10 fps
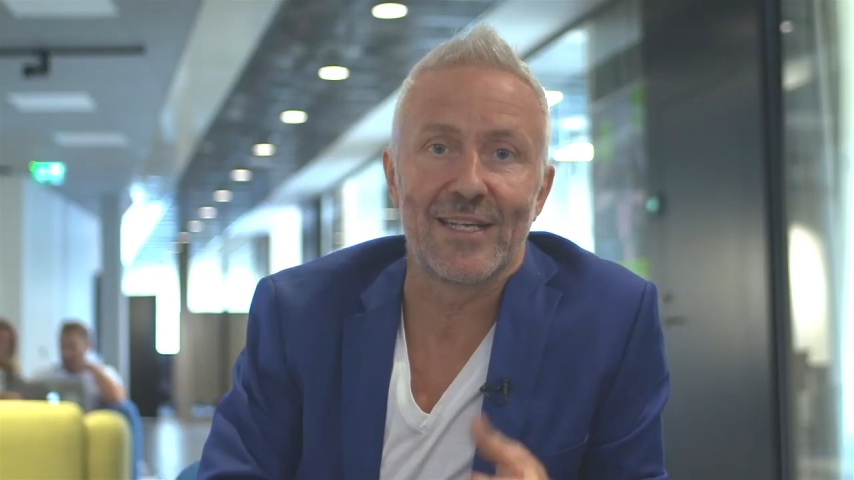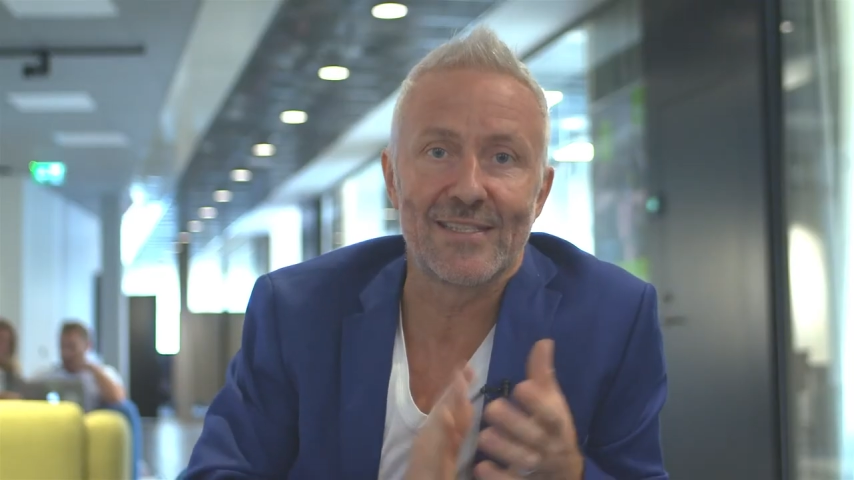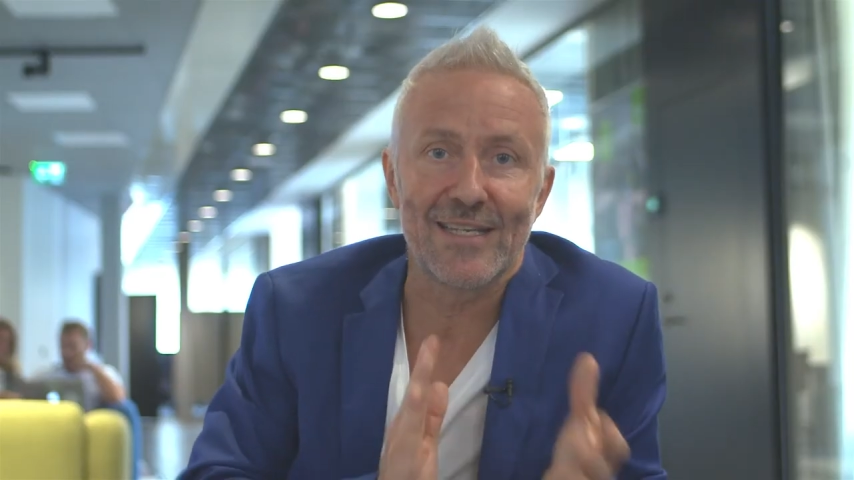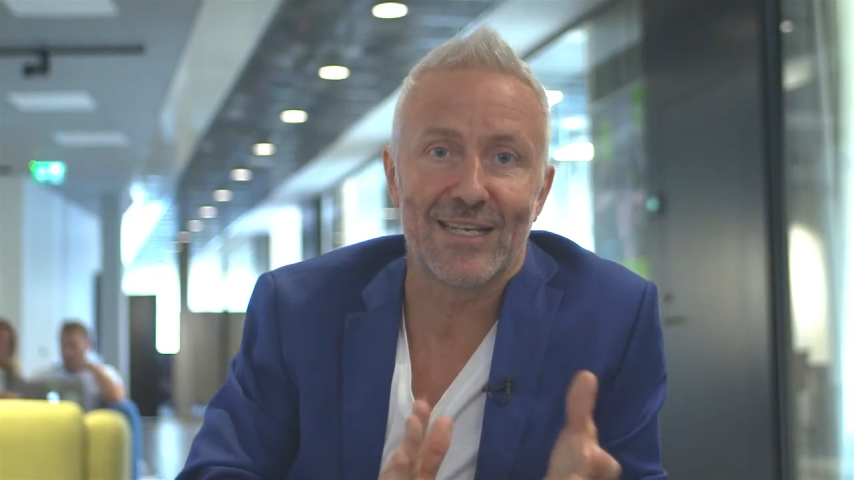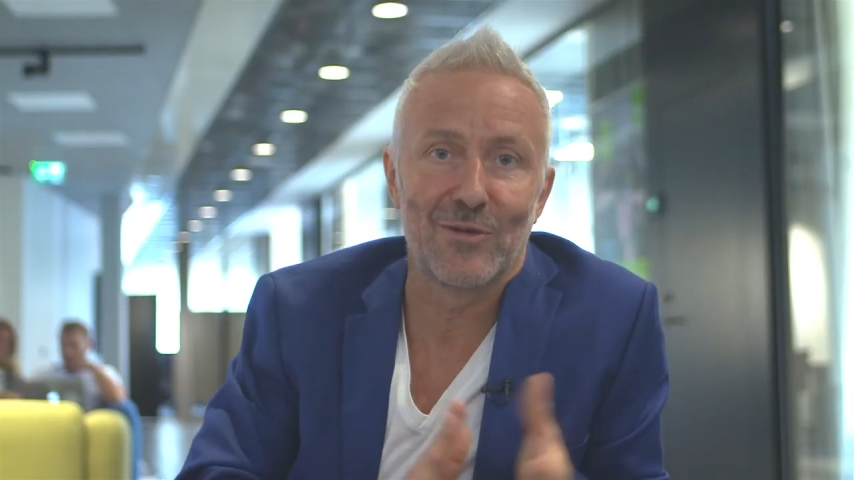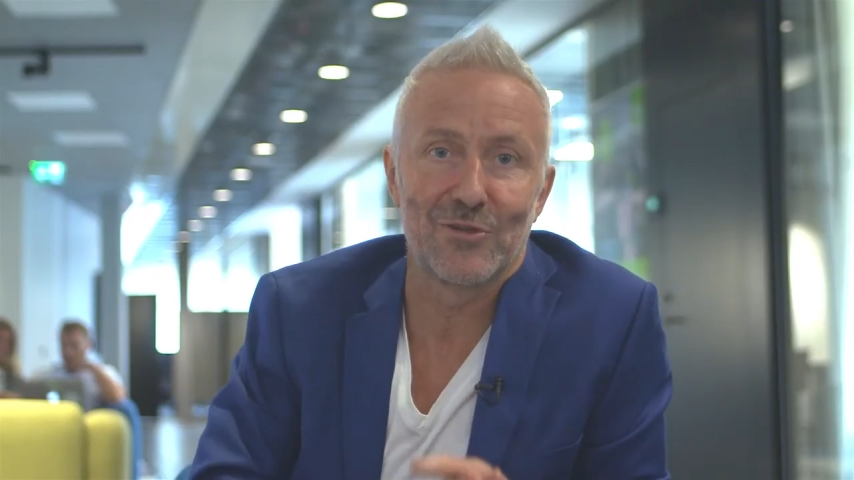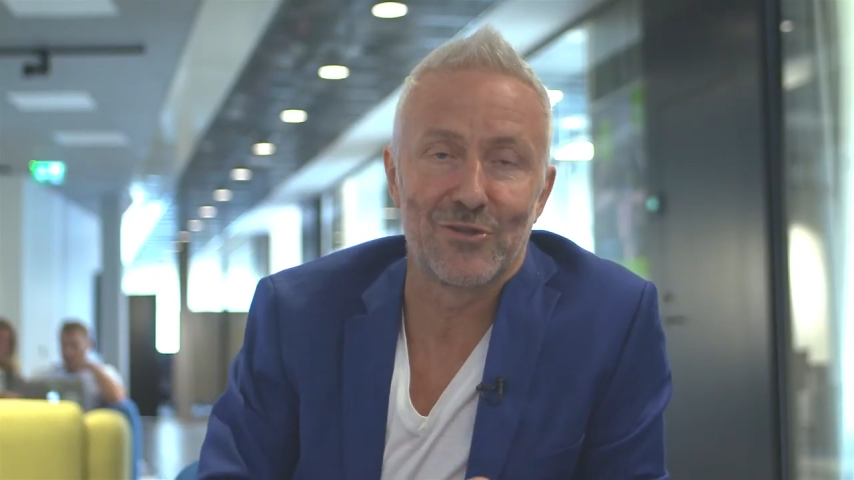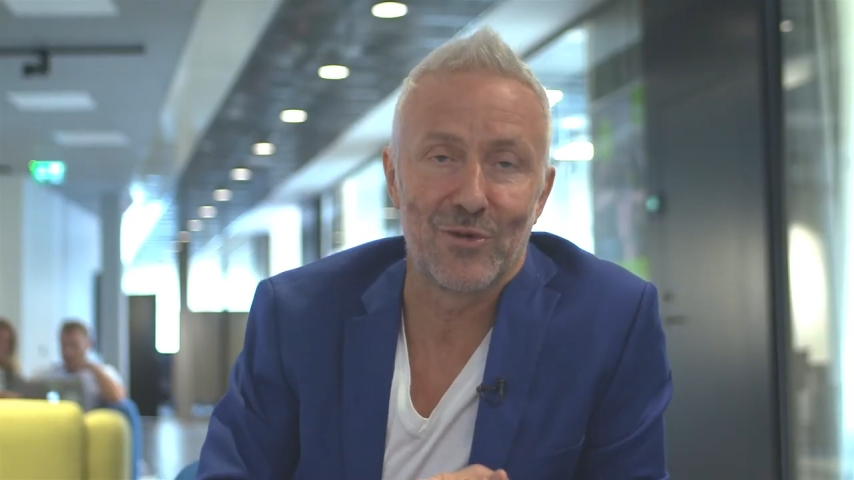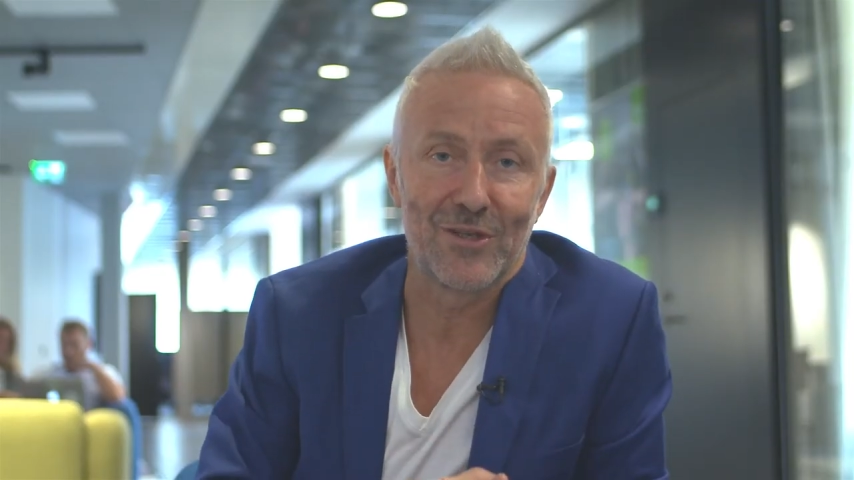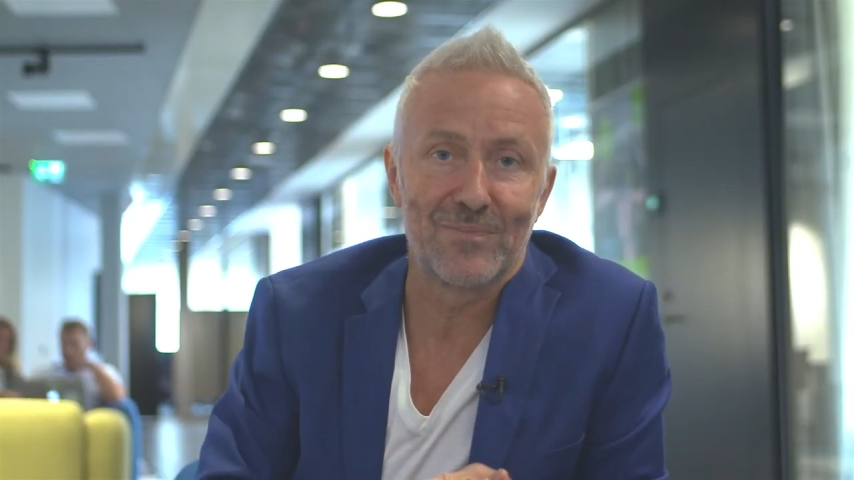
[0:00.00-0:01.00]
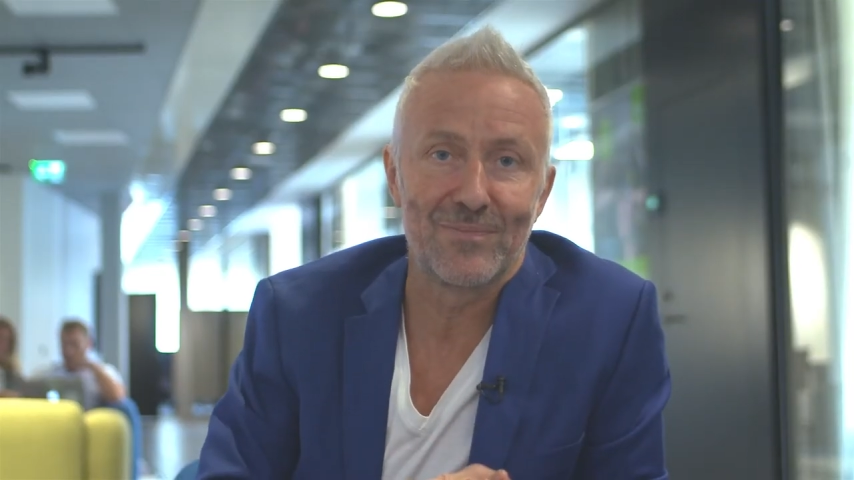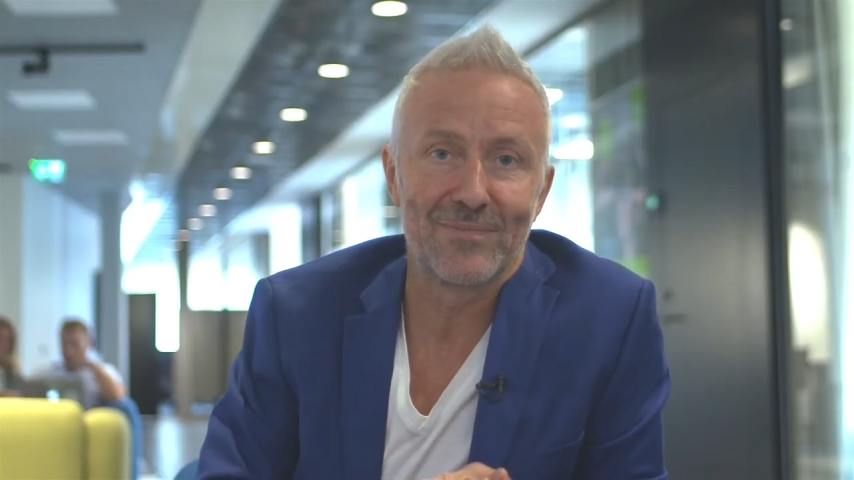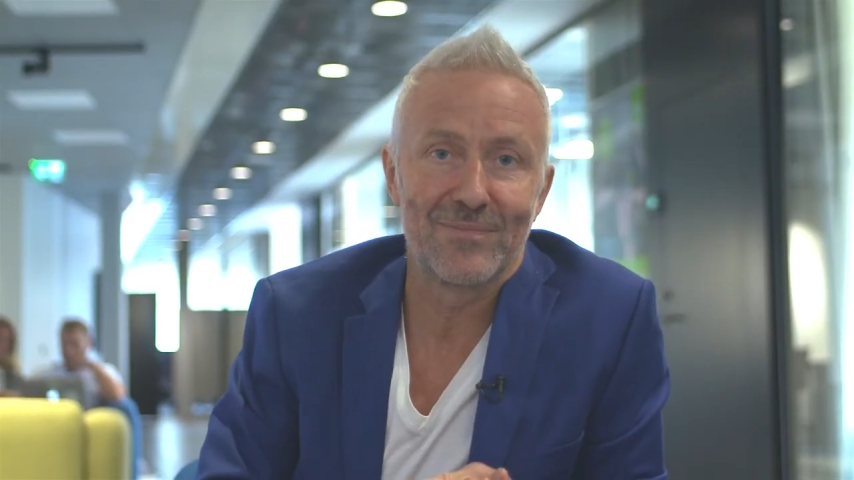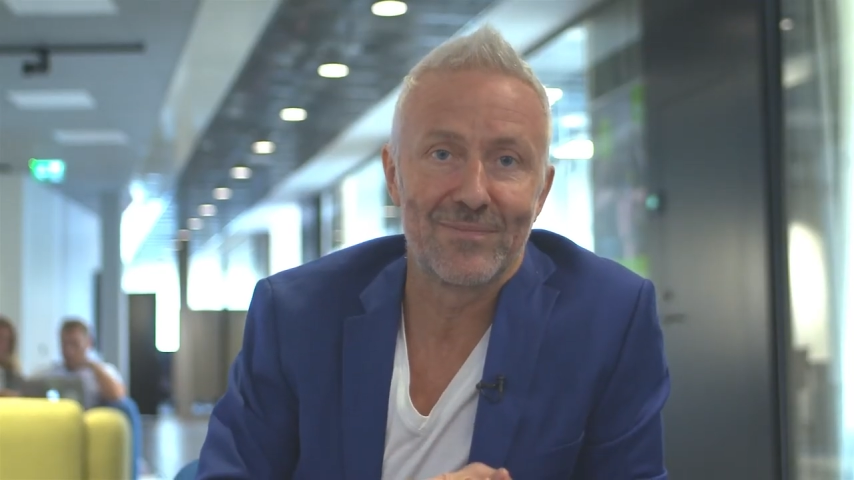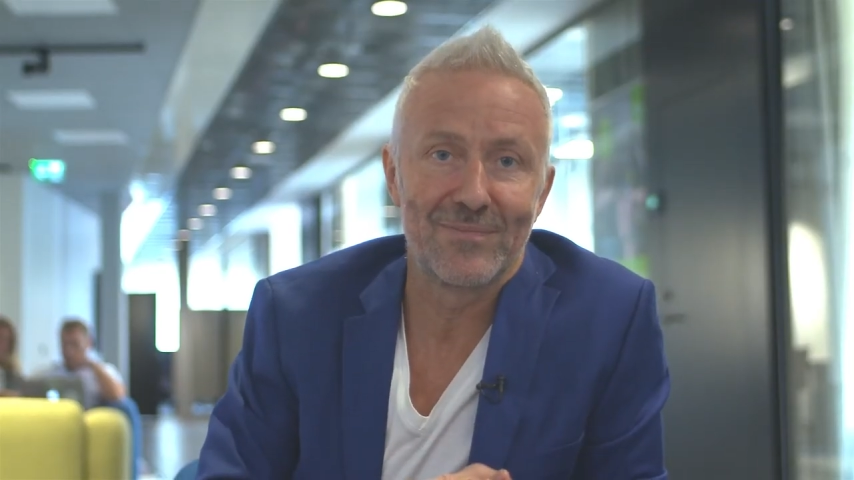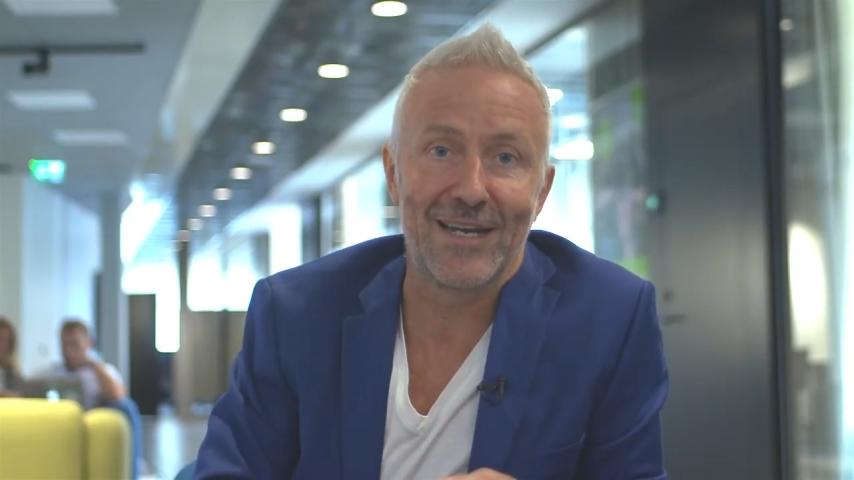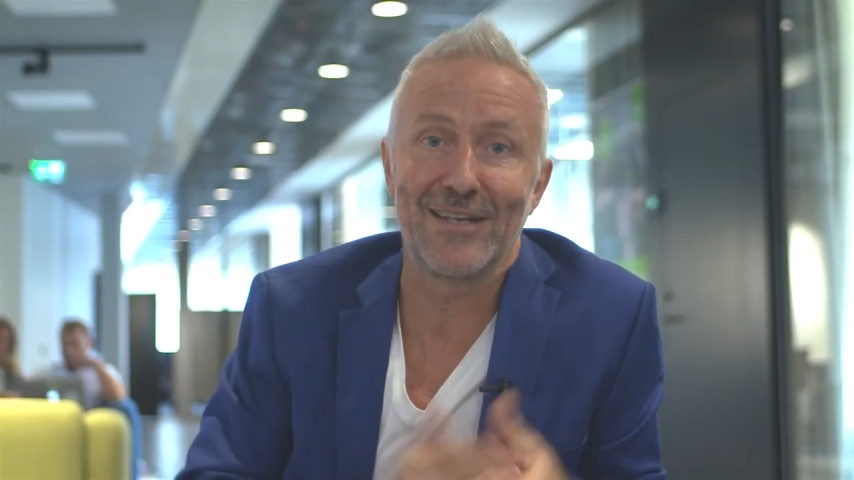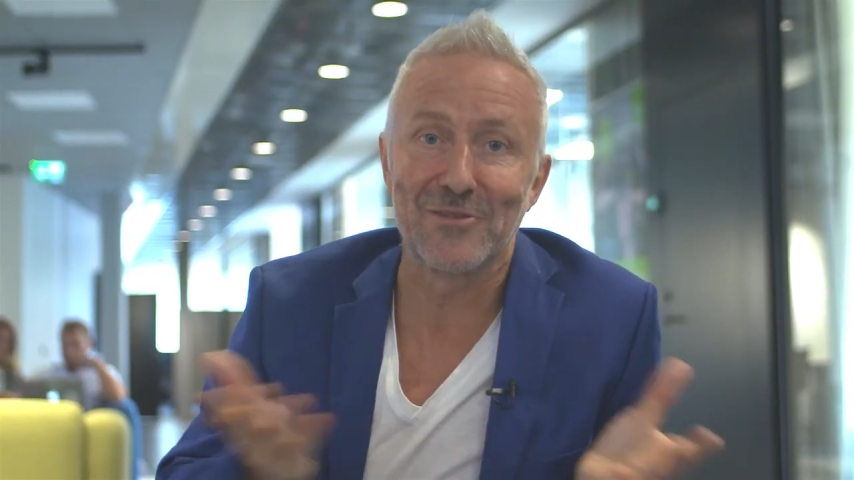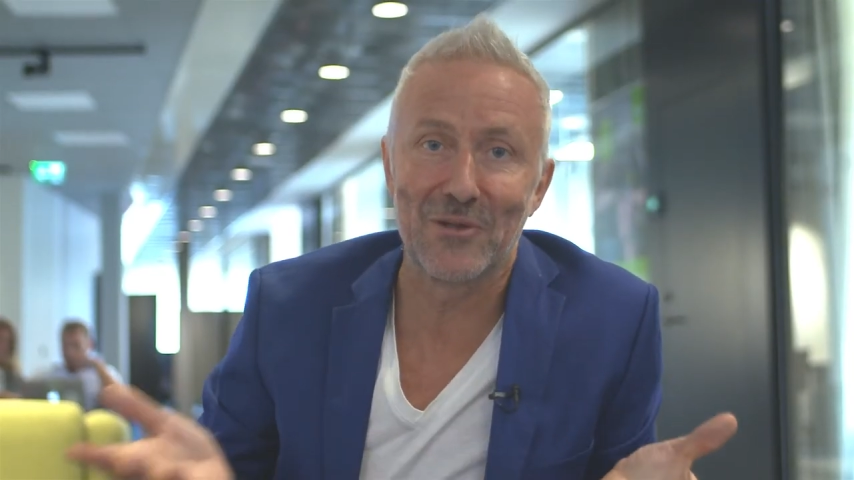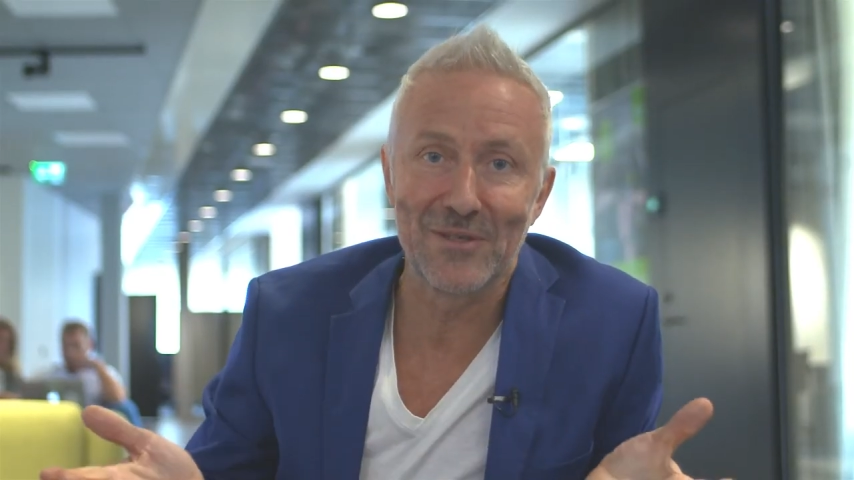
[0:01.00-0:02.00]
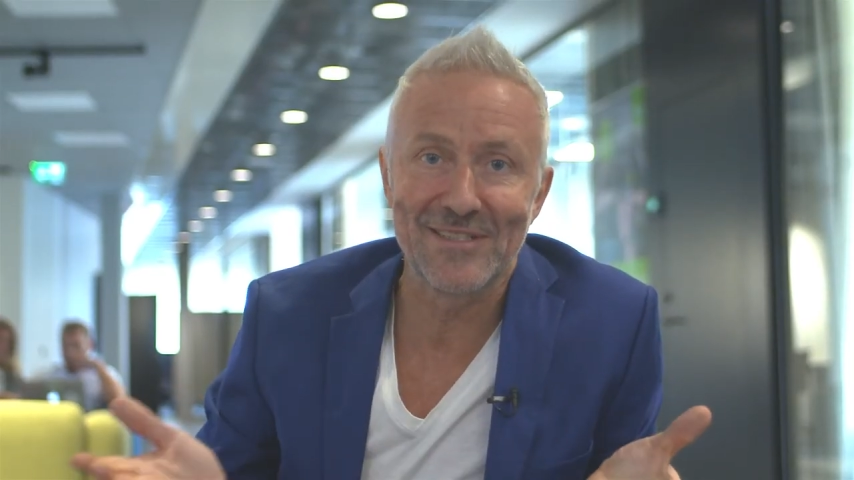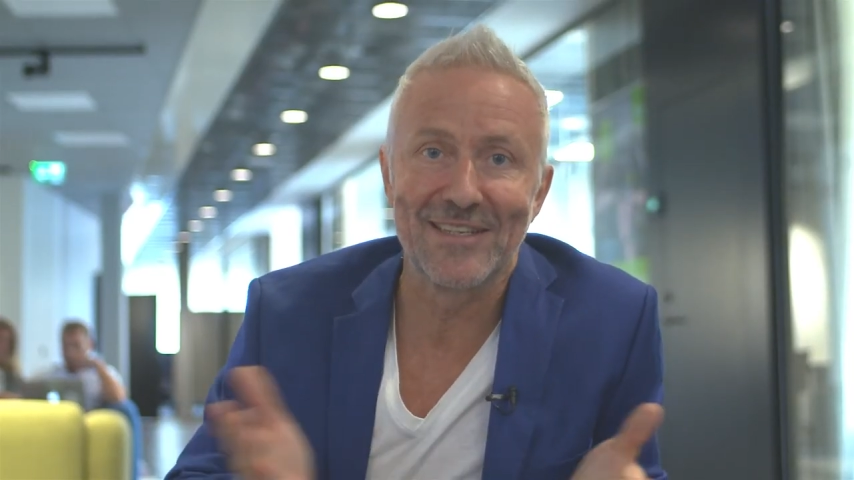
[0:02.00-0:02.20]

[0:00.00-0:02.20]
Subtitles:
exactly what you want. And as always,